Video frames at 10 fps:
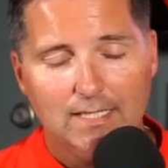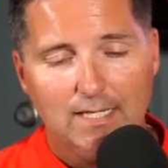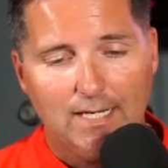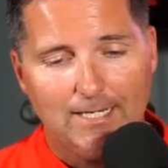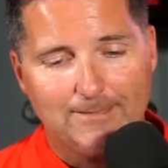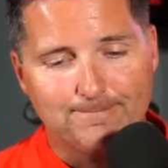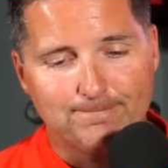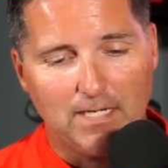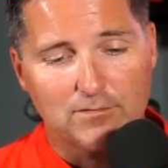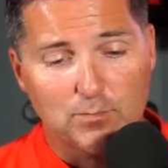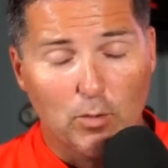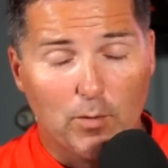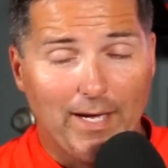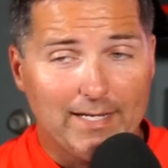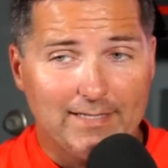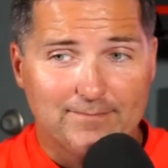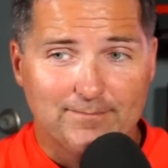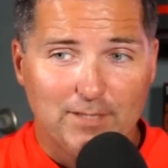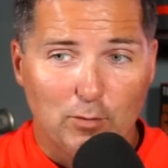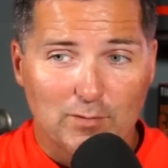Um, I've spoke about it,
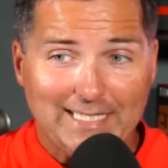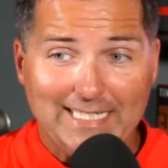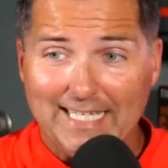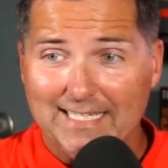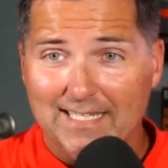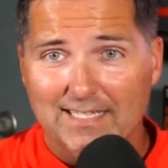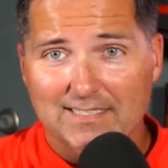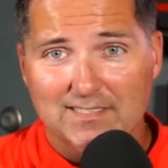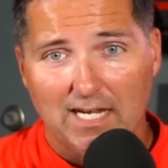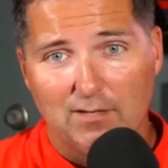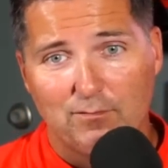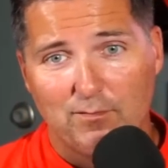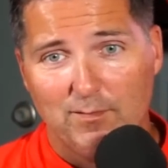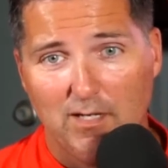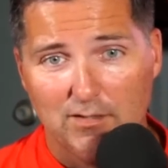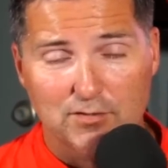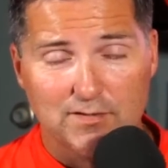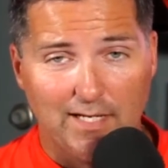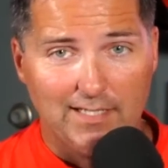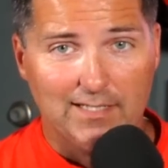you know, leading into this, kind of
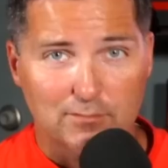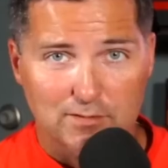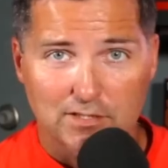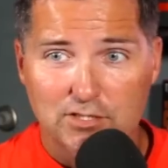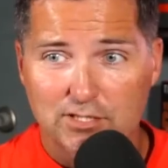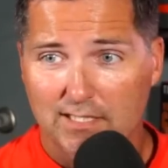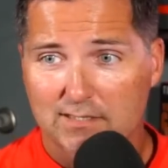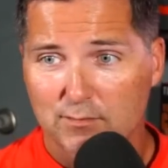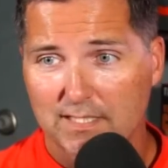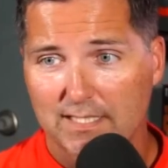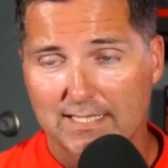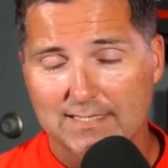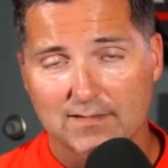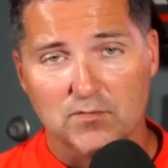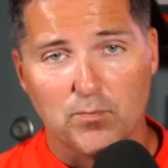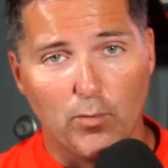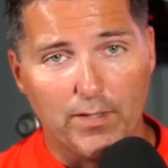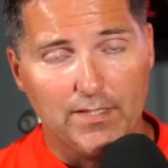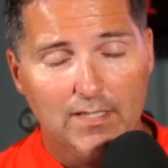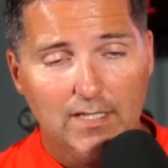understanding a good chance it was going to get to this point.